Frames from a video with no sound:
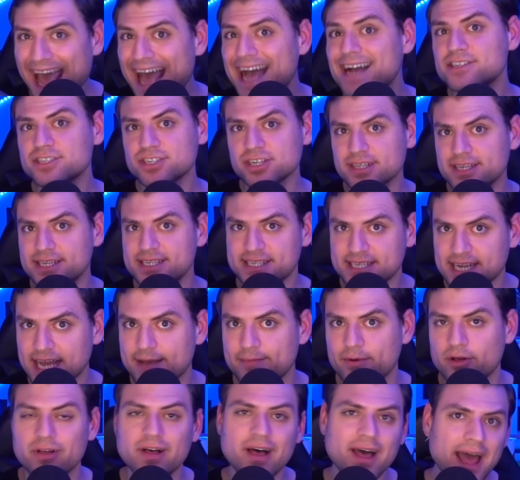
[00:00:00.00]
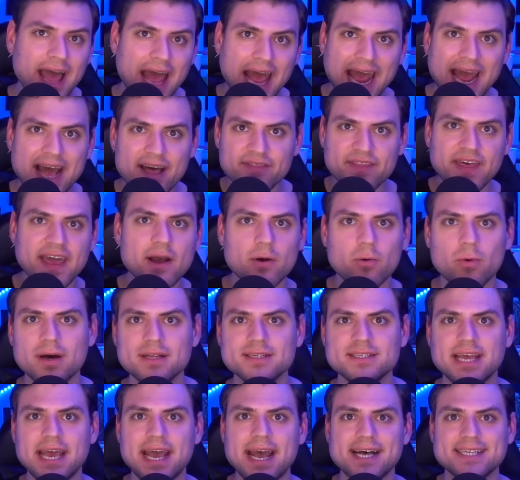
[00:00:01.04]
actually stable at that
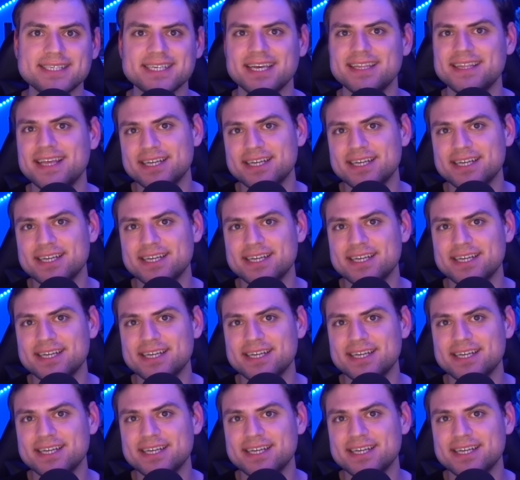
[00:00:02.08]
one task,